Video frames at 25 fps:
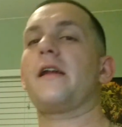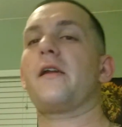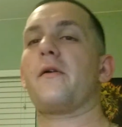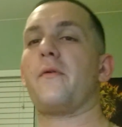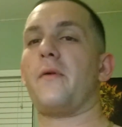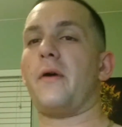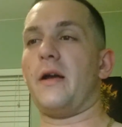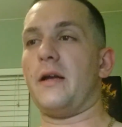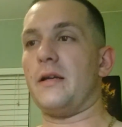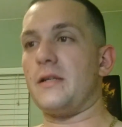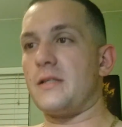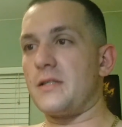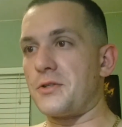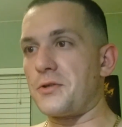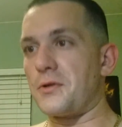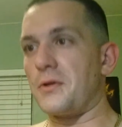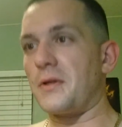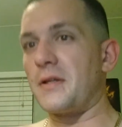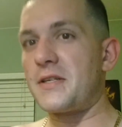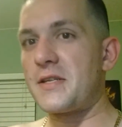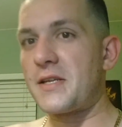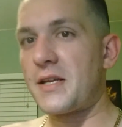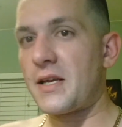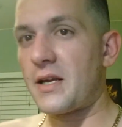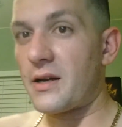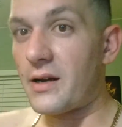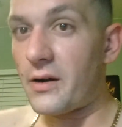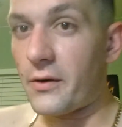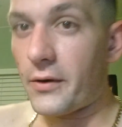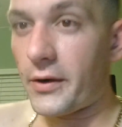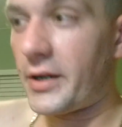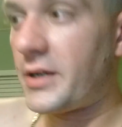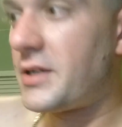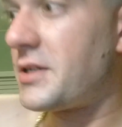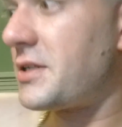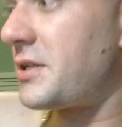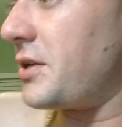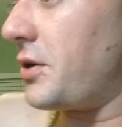anyway, so let's get
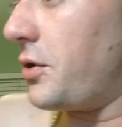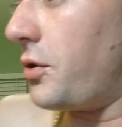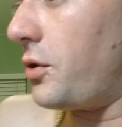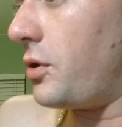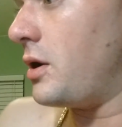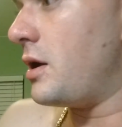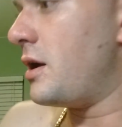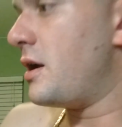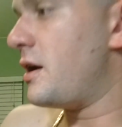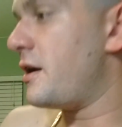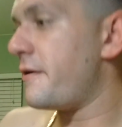going. So,